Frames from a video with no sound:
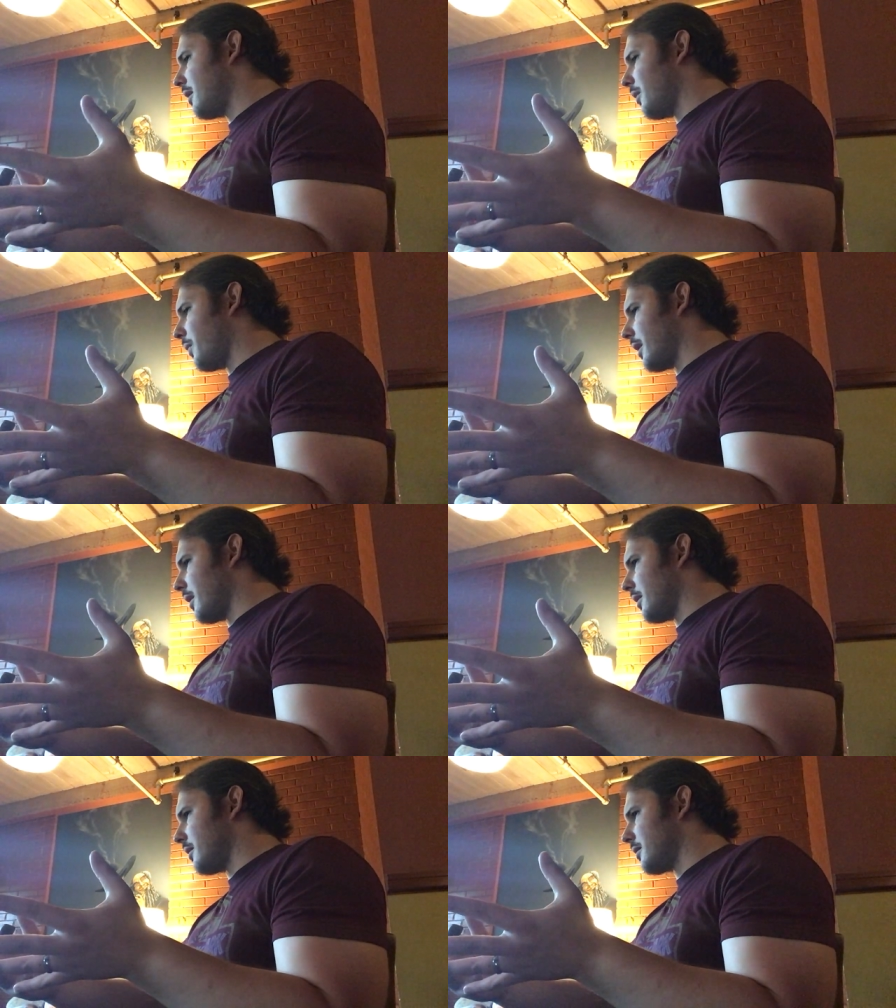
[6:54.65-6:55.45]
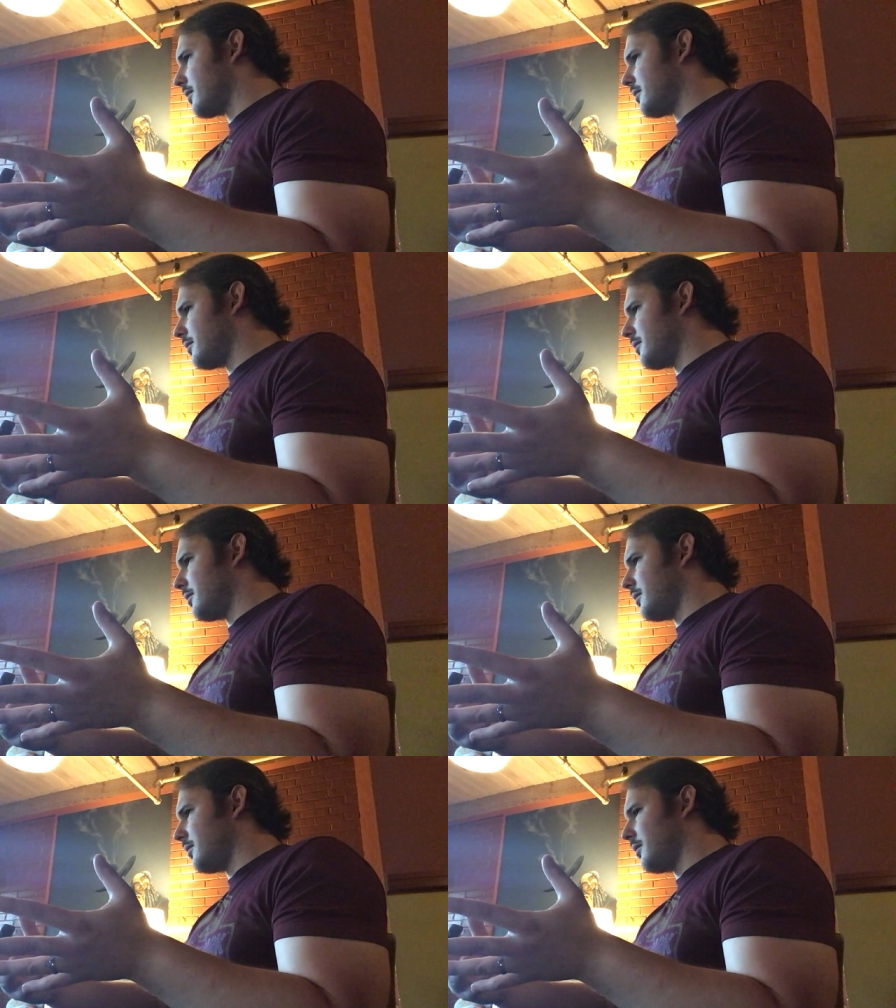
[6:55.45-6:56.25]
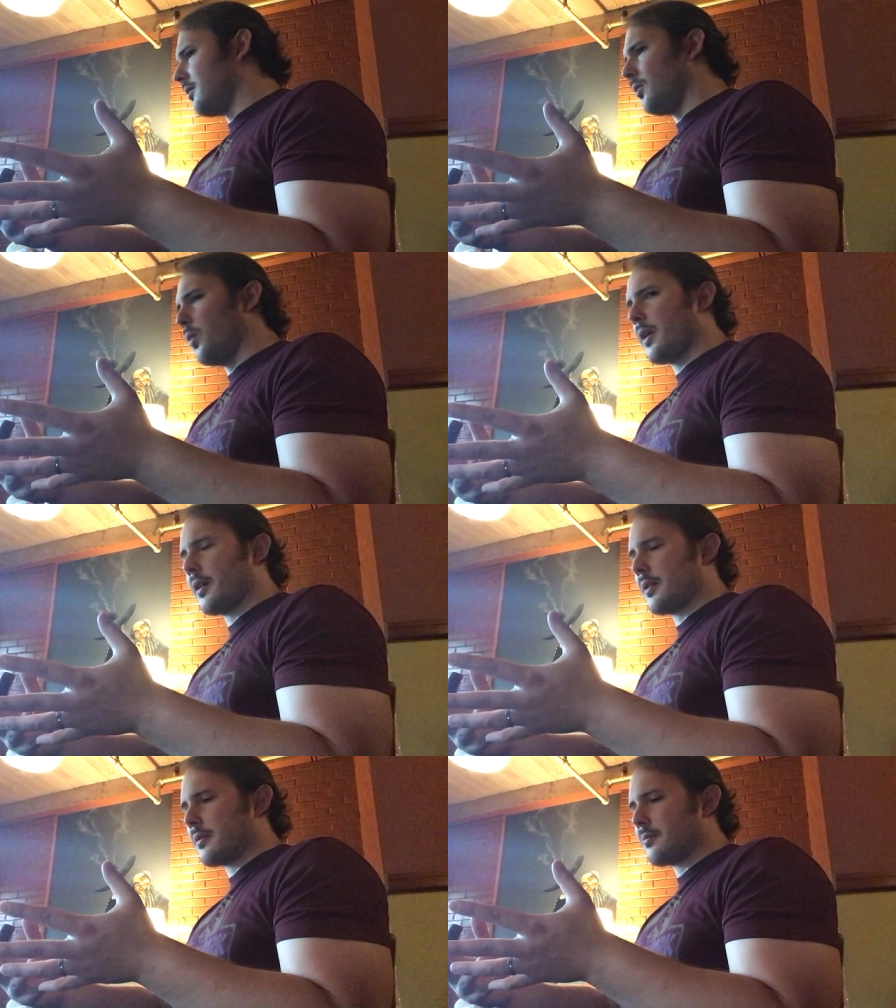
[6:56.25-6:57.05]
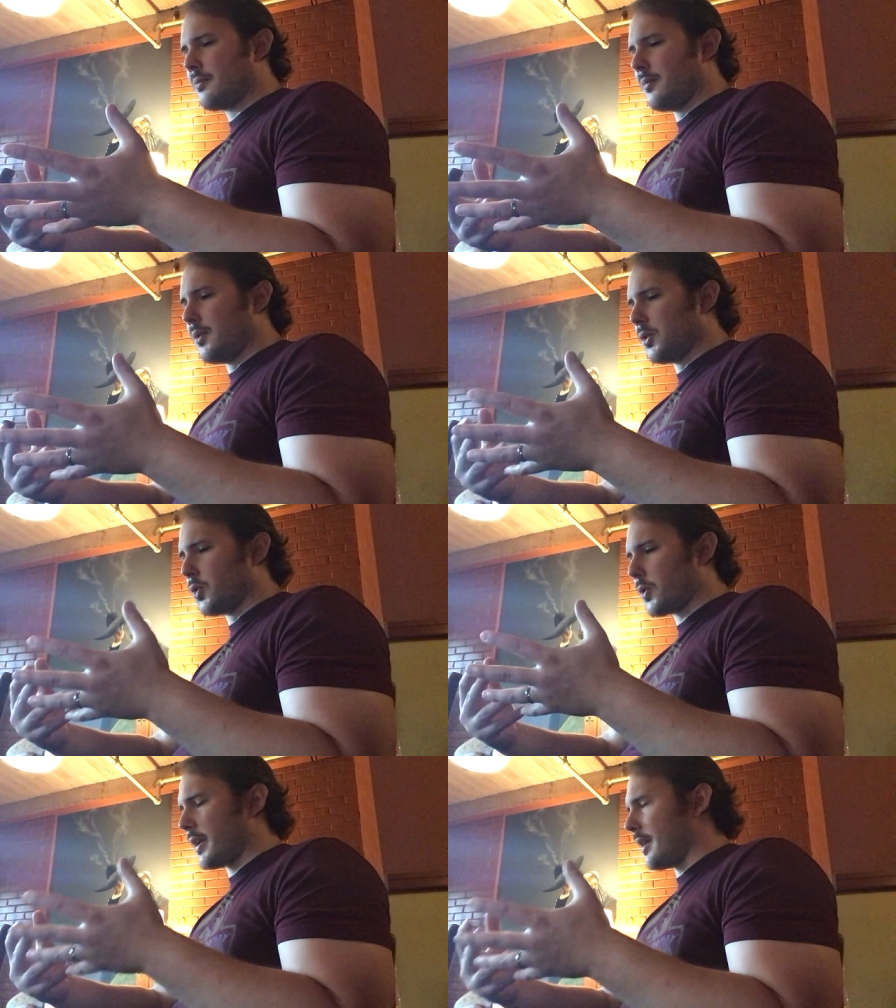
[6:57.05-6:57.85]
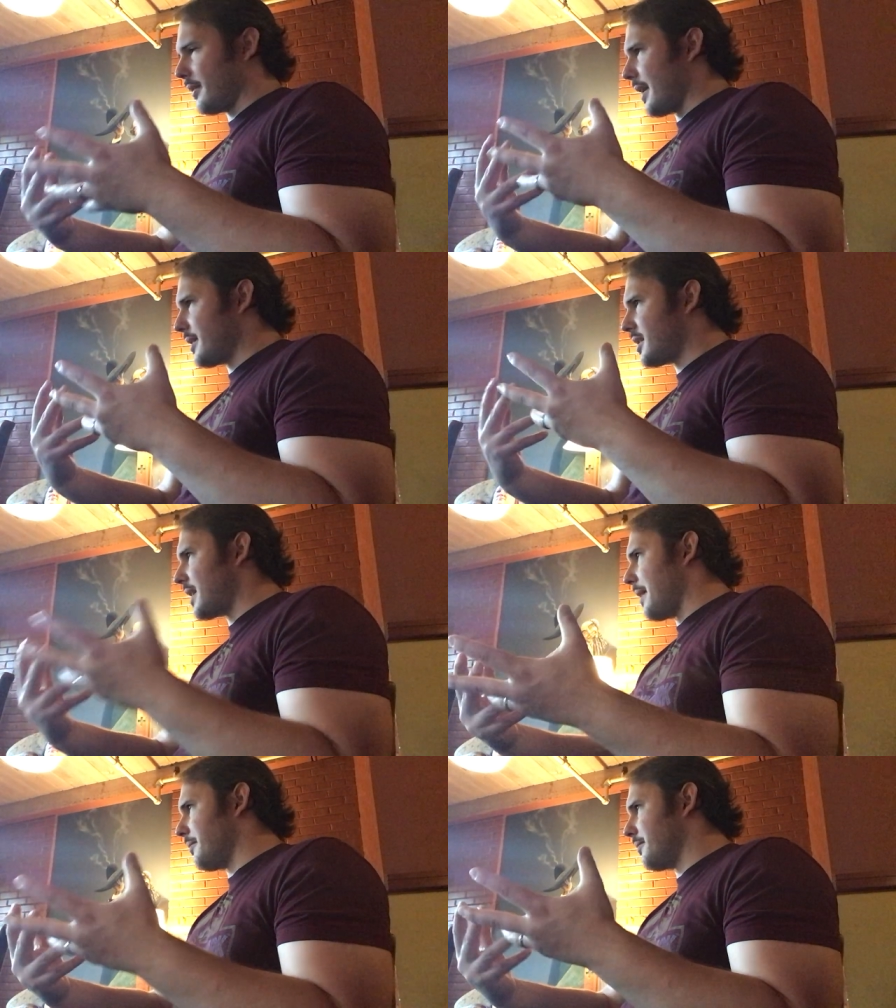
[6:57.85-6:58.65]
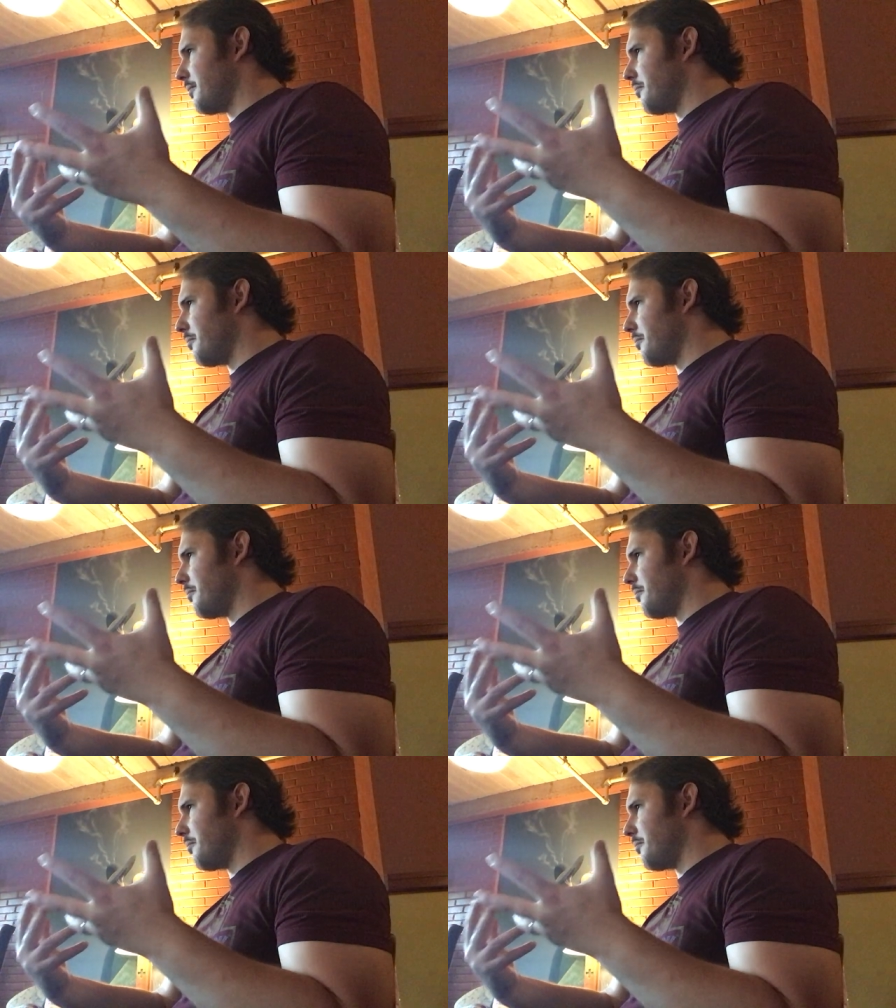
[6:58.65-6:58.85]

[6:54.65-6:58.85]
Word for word: where we're lording that same